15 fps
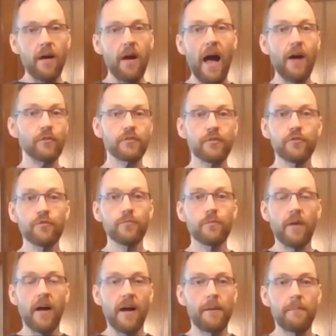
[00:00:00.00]
I'll do
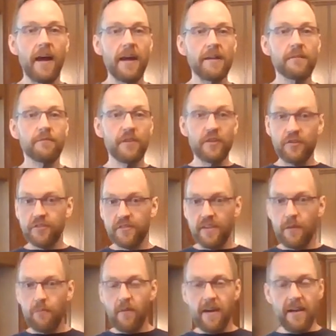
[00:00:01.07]
my fish the
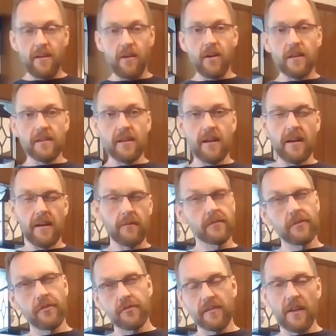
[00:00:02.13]
same way on
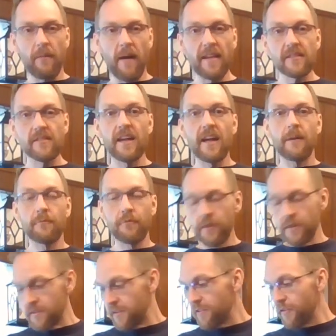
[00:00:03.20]
Tuesday, Wednesday. I'm
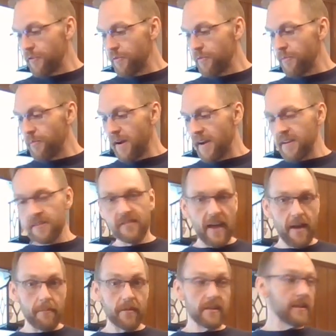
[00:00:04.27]
going to do
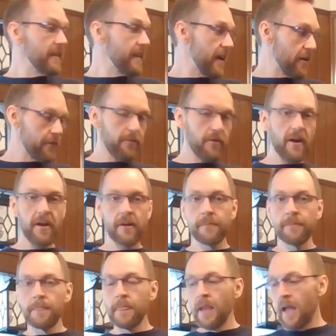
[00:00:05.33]
salmon in the air
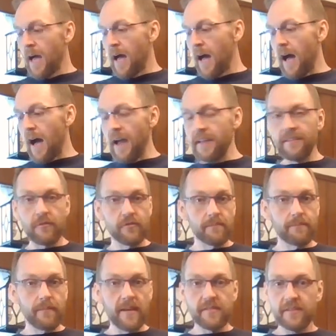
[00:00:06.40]
fryer. I do
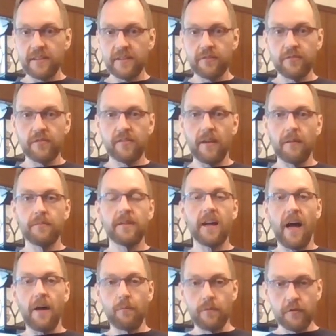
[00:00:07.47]
basically do the same thing.
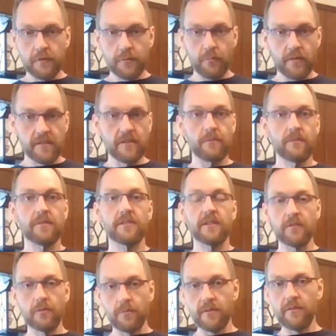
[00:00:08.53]
I will spritz it with a
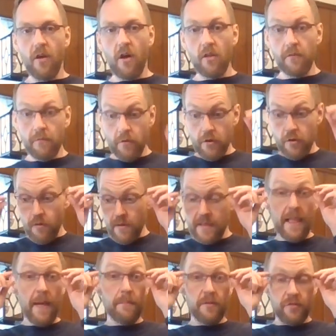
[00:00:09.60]
little bit of olive oil,
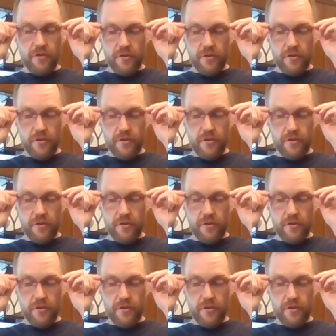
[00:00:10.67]
lemon